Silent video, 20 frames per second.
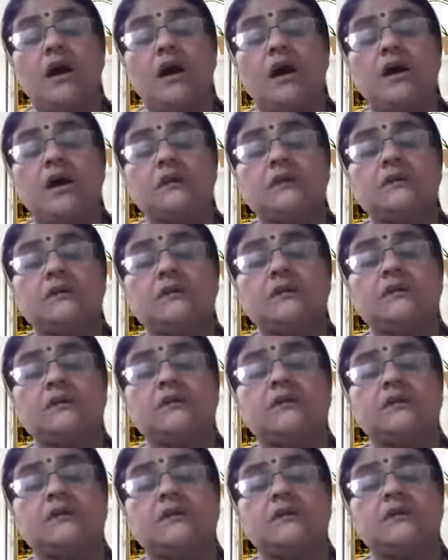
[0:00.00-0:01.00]
heart,
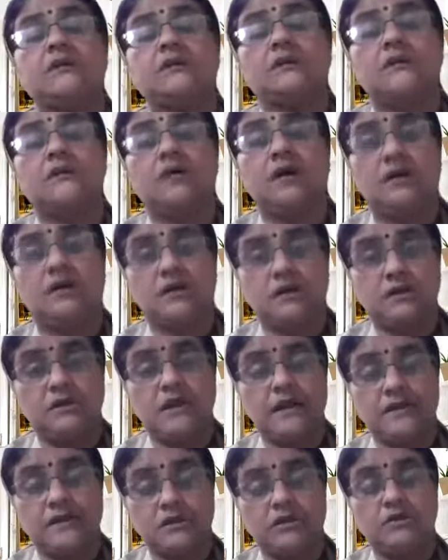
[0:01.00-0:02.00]

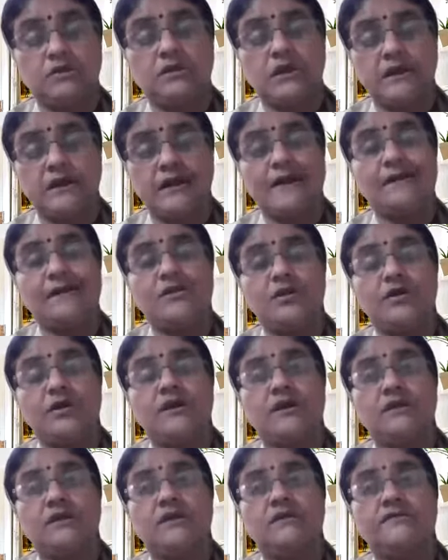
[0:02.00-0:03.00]
that to the right
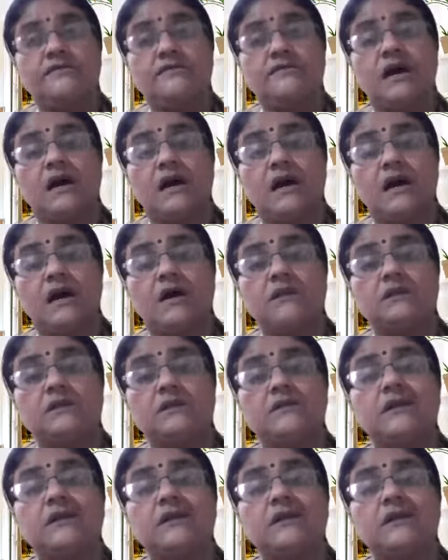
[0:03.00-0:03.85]
auricle of the heart,